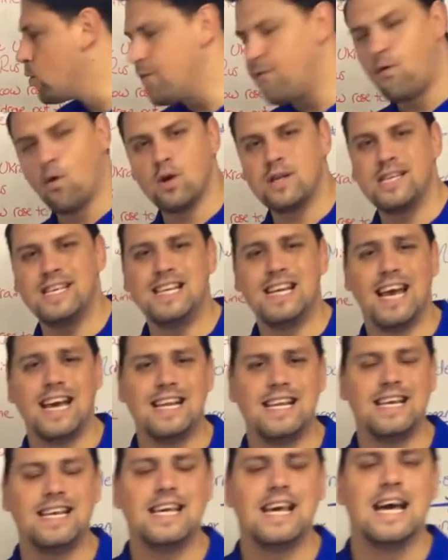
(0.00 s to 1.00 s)
in
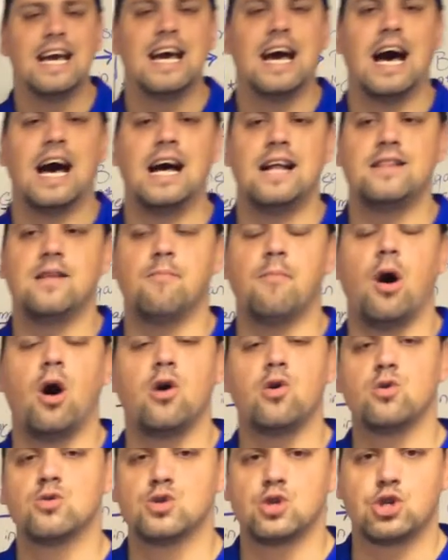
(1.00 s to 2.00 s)
1480, the
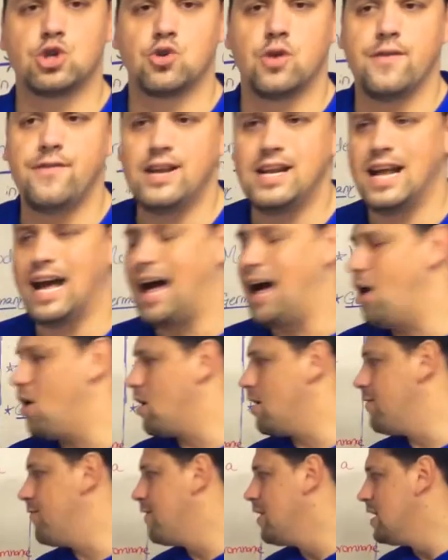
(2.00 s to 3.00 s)
Mongols are driven out
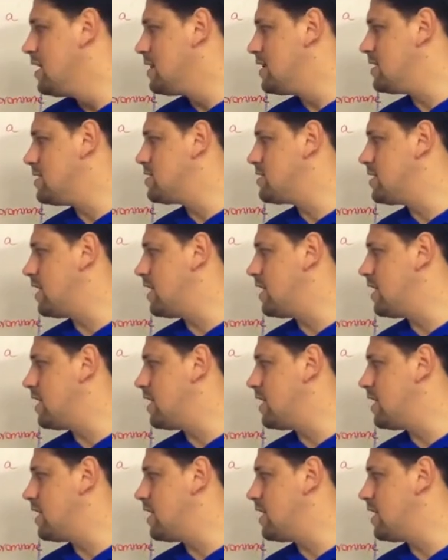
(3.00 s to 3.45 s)
of this